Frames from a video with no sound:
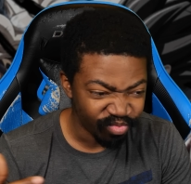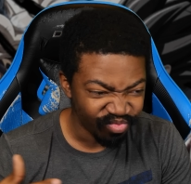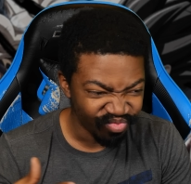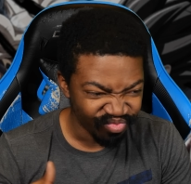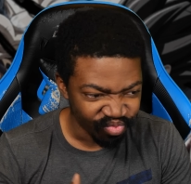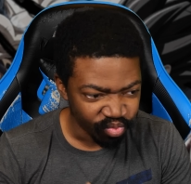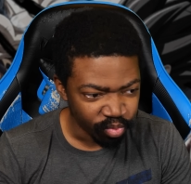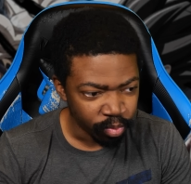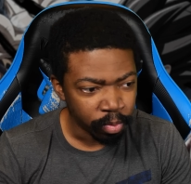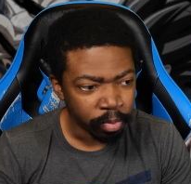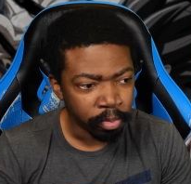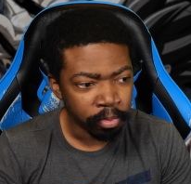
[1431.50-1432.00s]

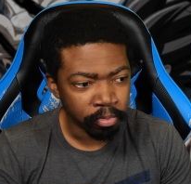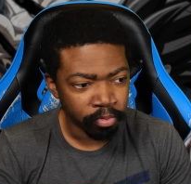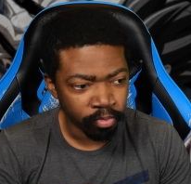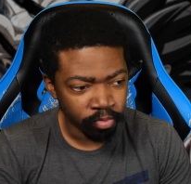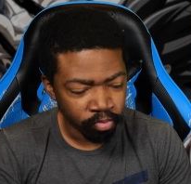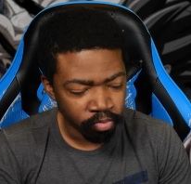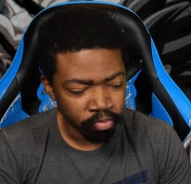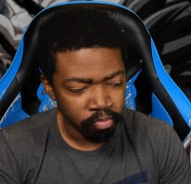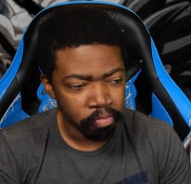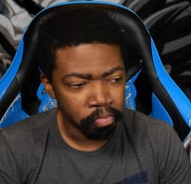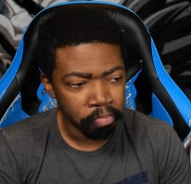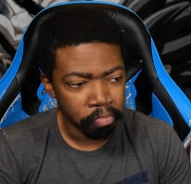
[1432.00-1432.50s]

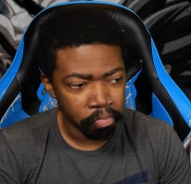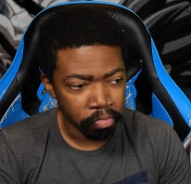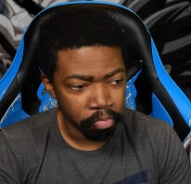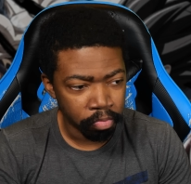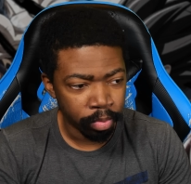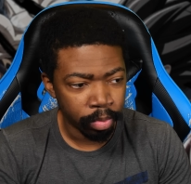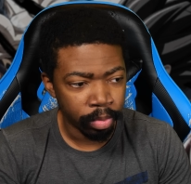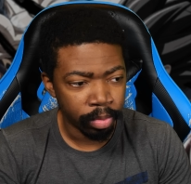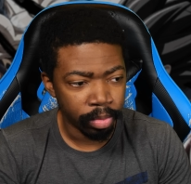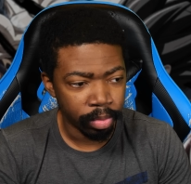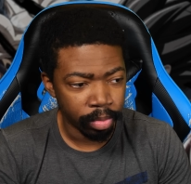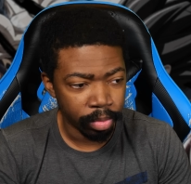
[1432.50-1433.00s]

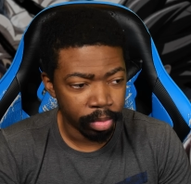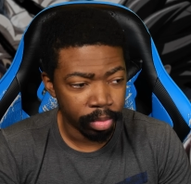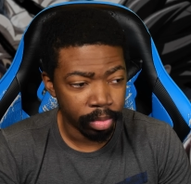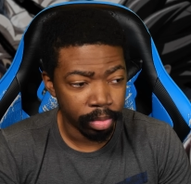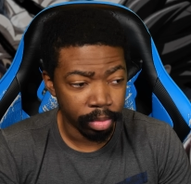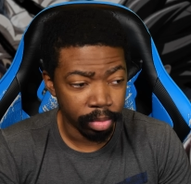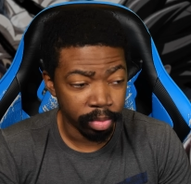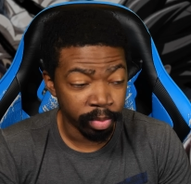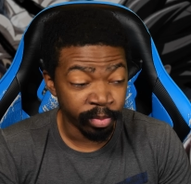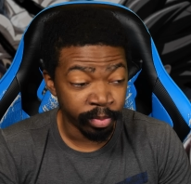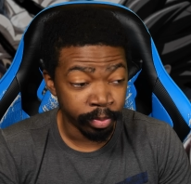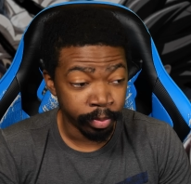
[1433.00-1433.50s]

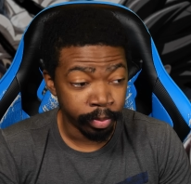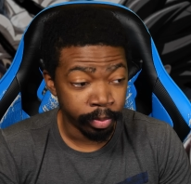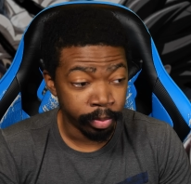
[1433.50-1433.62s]
(silence)